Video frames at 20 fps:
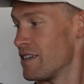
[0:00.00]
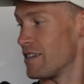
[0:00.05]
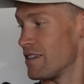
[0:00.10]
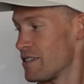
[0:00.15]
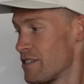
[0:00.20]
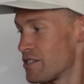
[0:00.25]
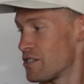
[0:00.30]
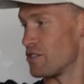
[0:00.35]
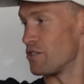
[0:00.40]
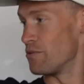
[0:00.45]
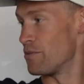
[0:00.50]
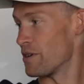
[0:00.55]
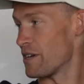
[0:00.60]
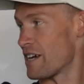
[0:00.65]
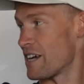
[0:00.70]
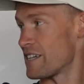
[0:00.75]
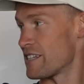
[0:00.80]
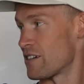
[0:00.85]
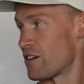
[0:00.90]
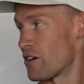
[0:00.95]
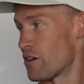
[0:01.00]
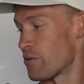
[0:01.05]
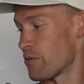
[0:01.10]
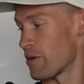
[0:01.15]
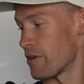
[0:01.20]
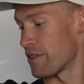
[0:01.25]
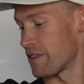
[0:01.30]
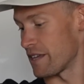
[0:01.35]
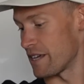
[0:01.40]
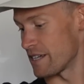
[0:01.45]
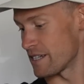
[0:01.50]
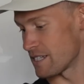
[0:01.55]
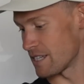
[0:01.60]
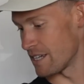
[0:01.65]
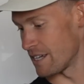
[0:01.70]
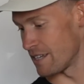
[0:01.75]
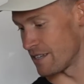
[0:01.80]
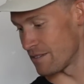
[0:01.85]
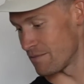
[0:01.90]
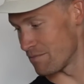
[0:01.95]
super nice hardware things
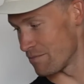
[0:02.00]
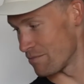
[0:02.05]
like